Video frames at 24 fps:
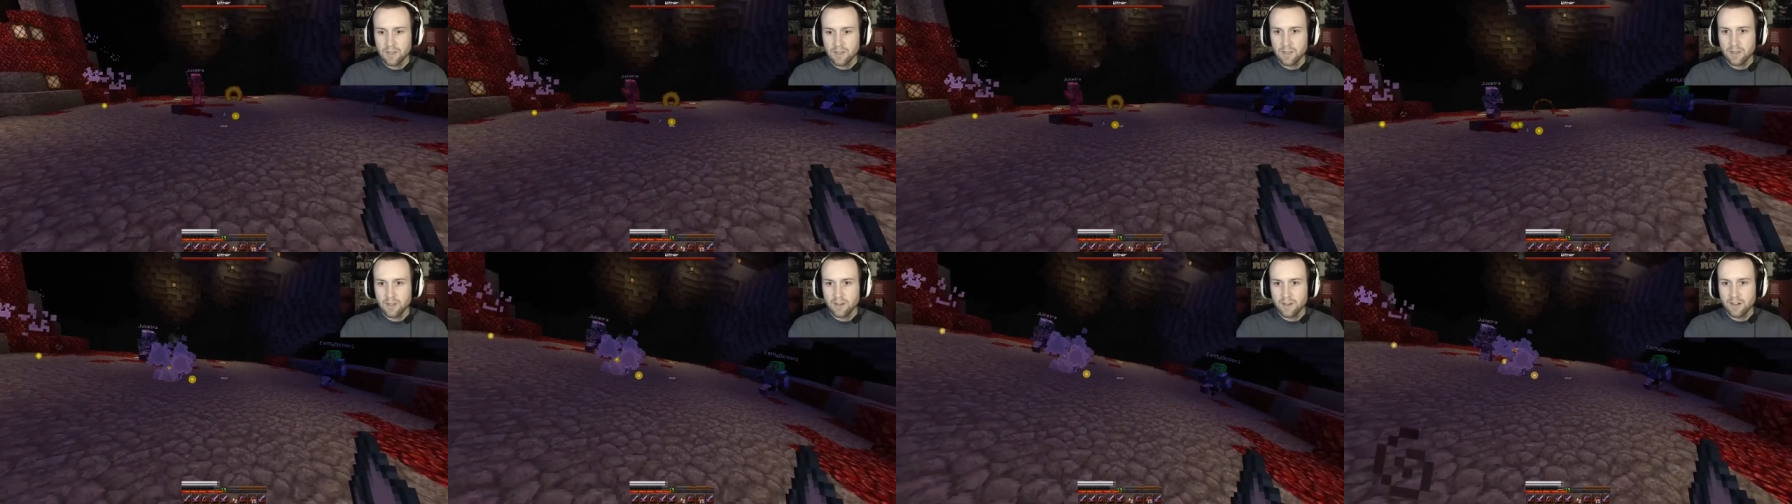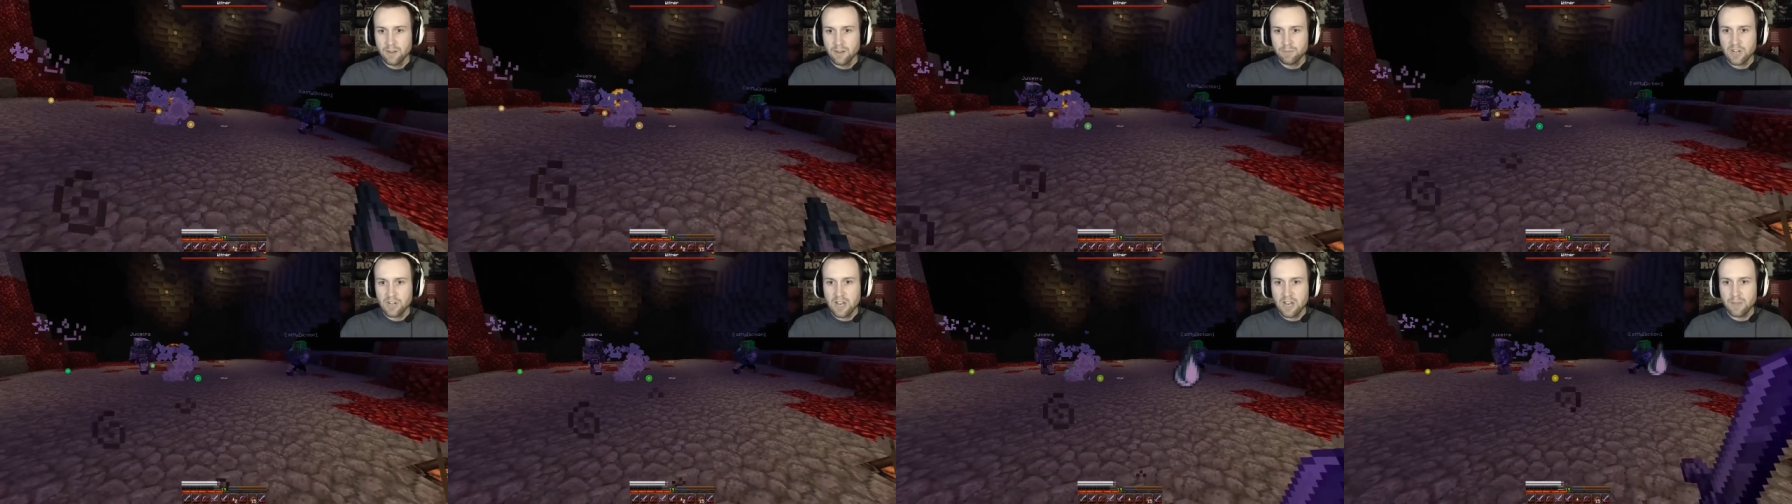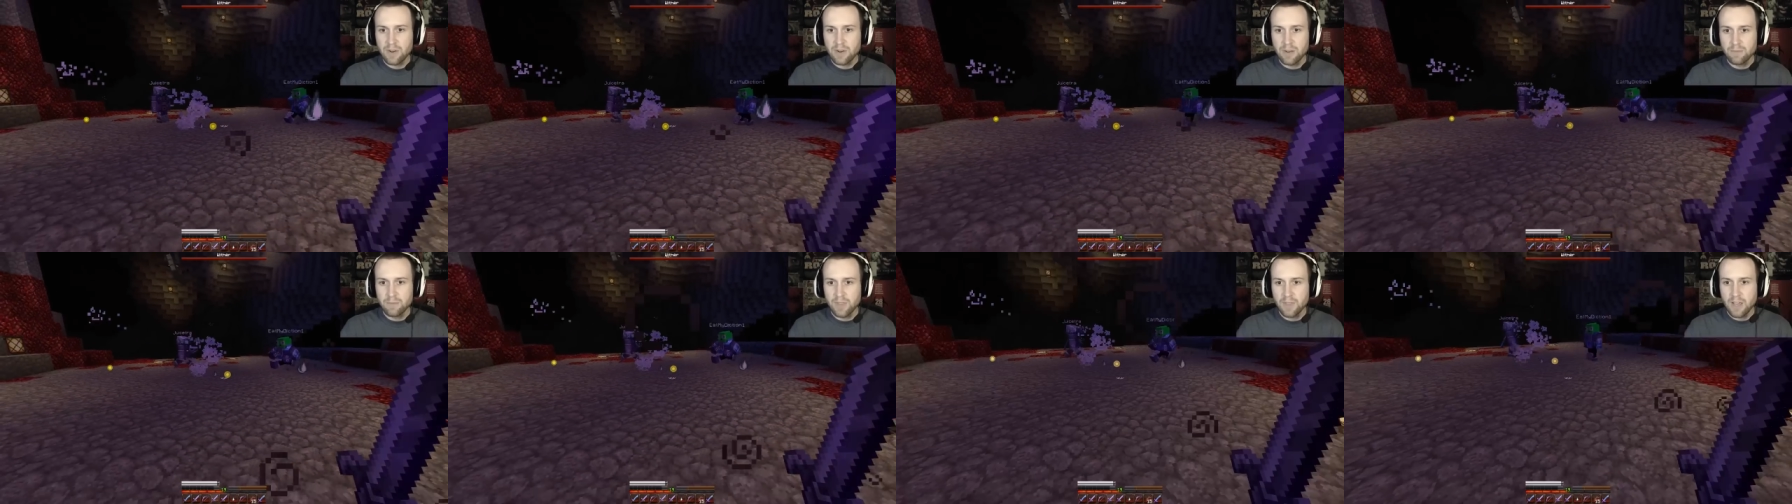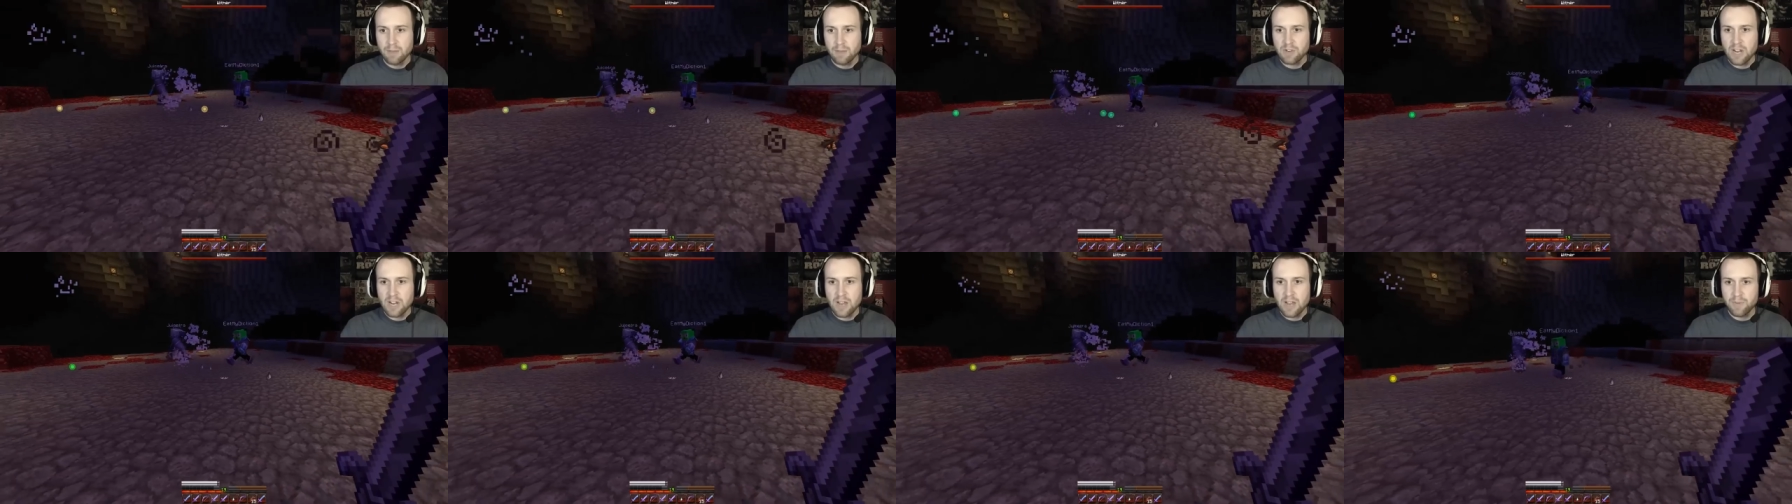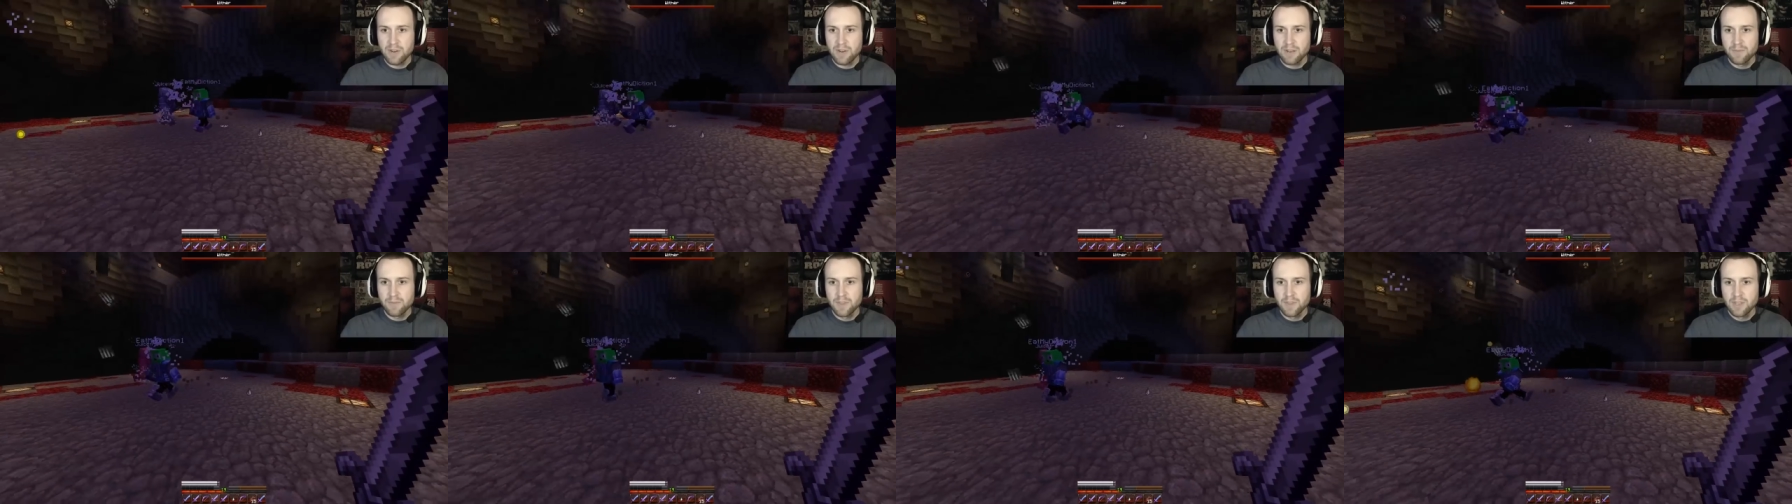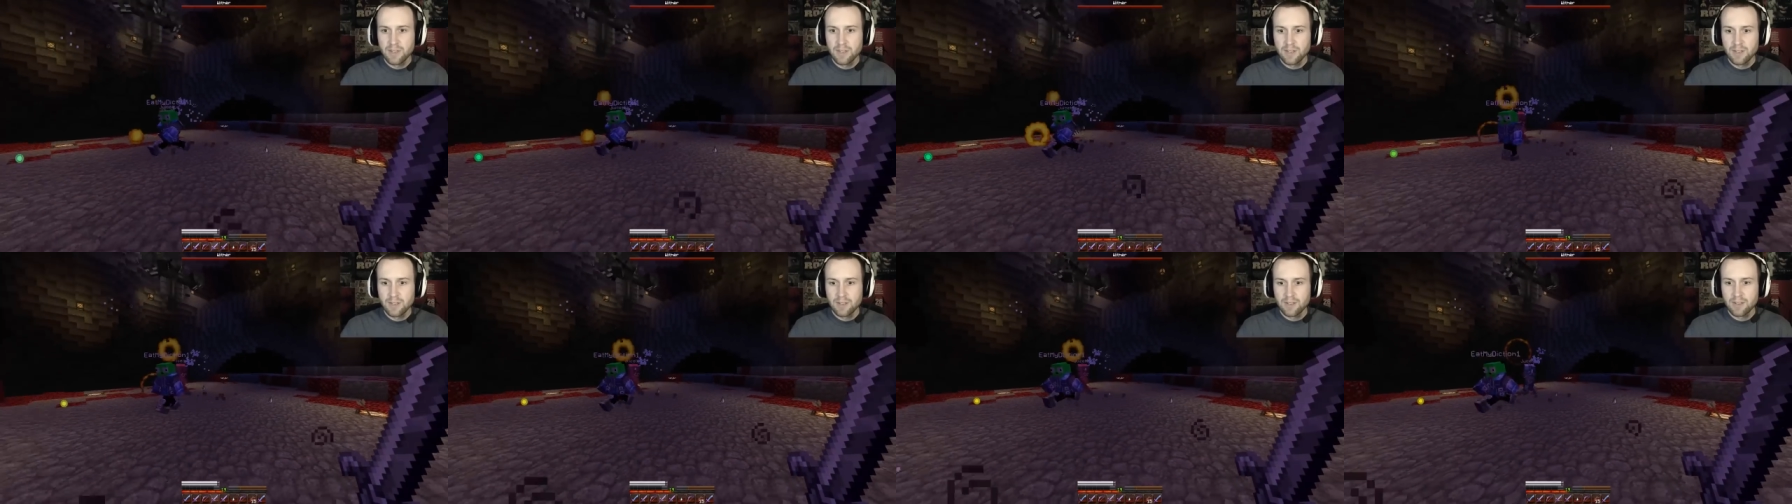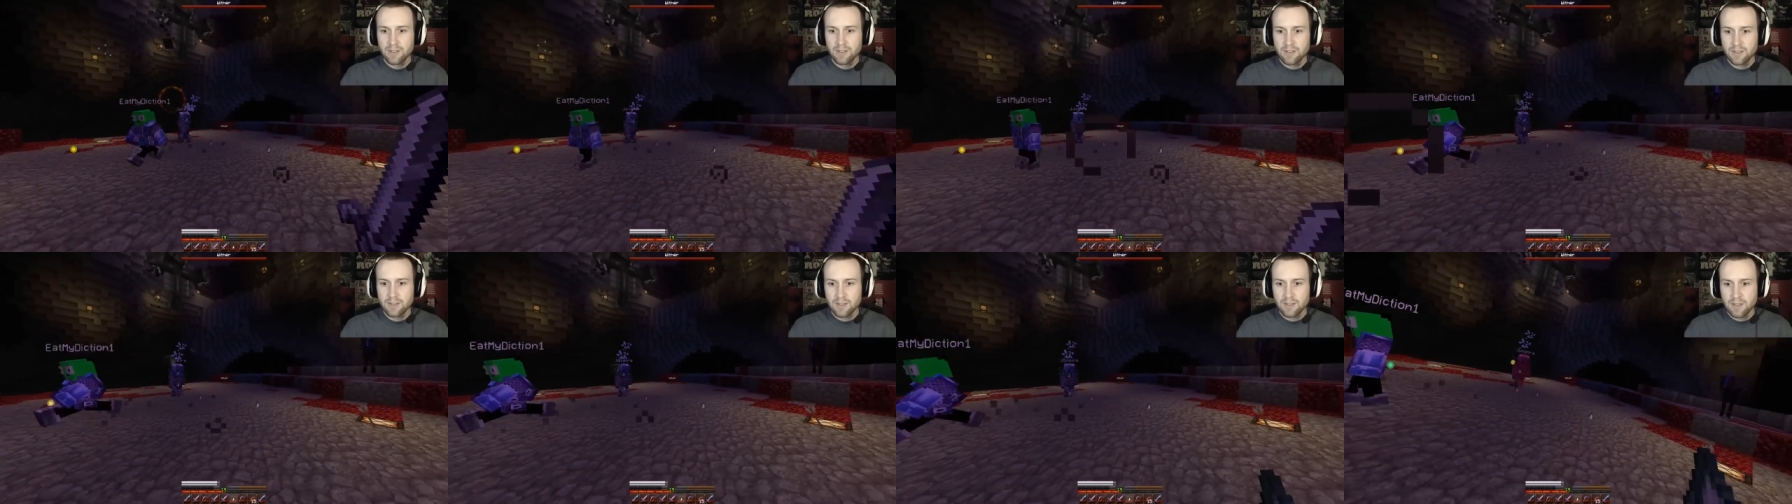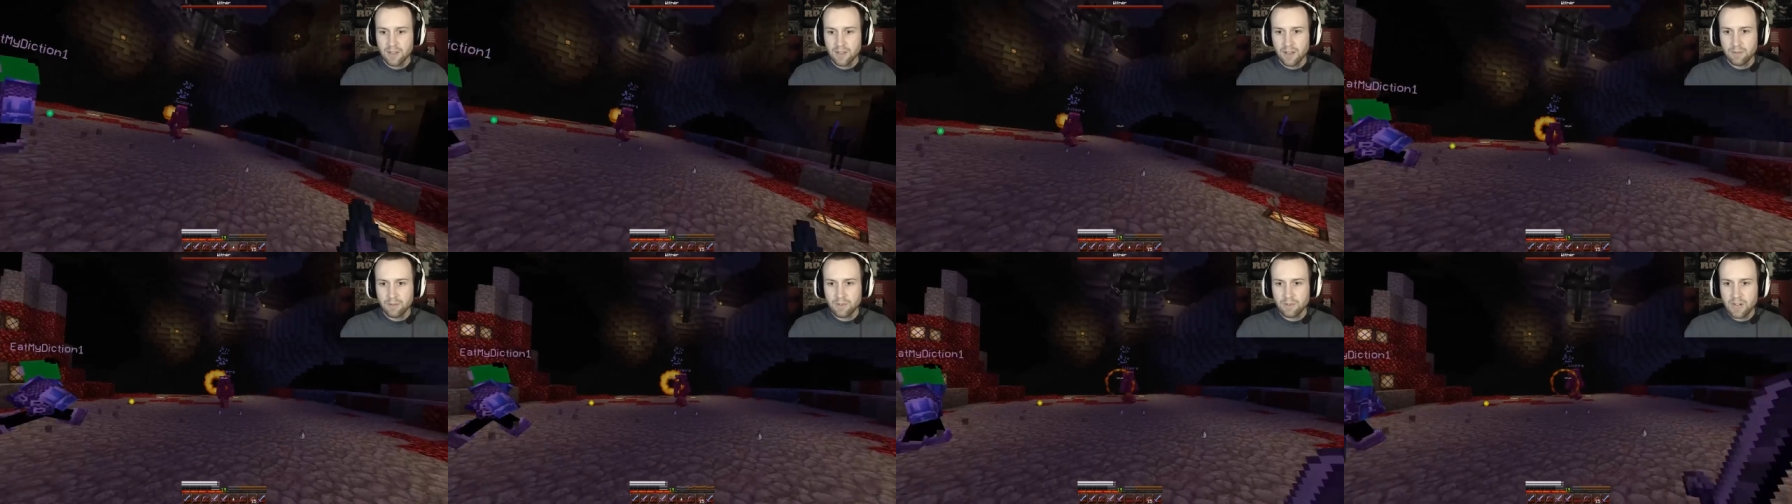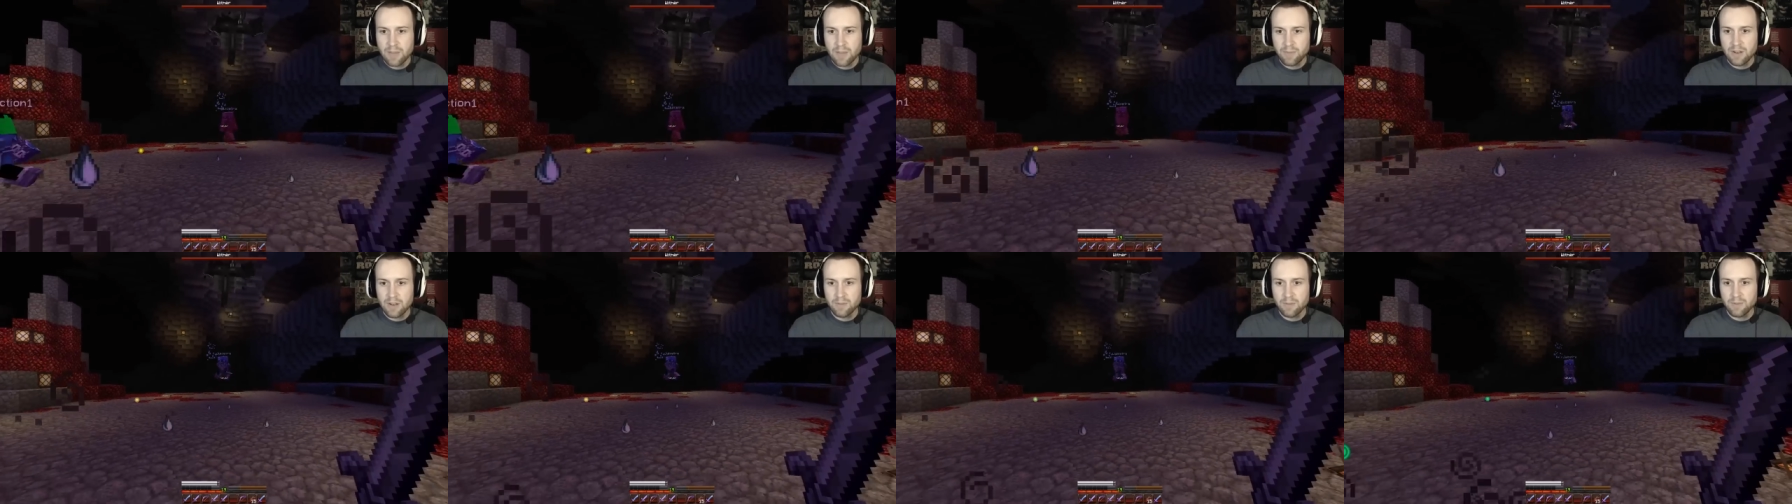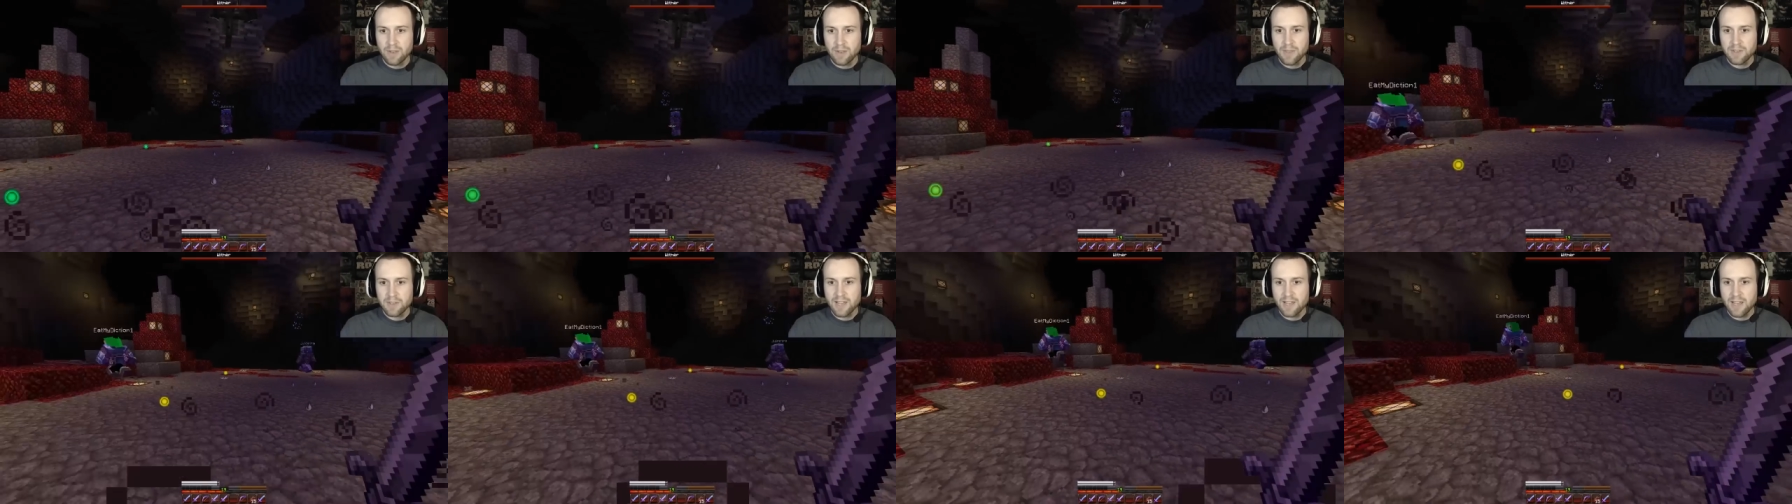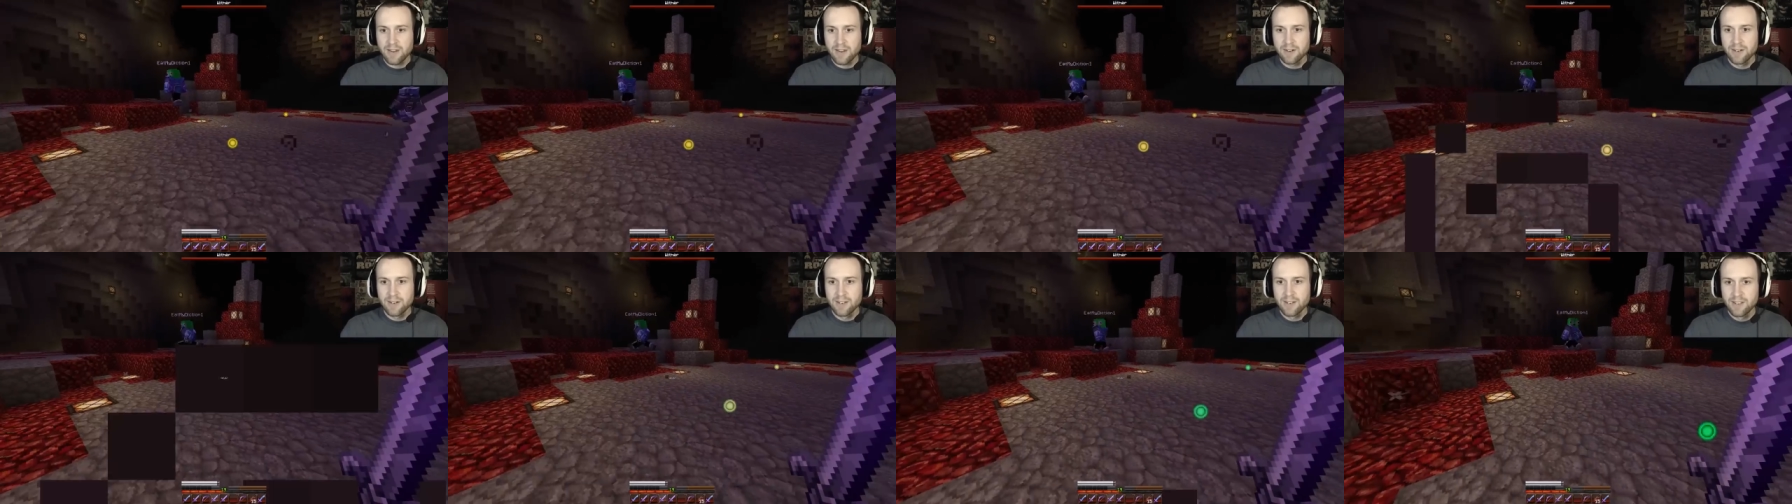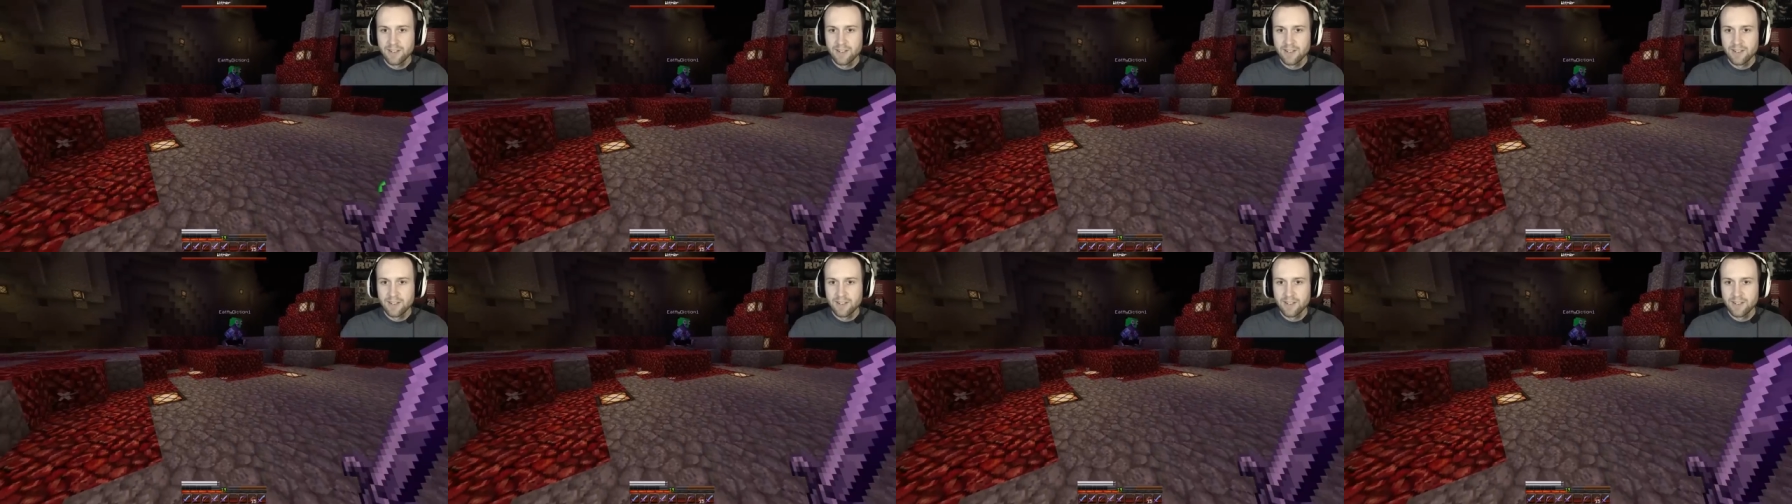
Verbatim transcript: here, I'm dropping him. I'm dropping him. I'm dropping him in the center.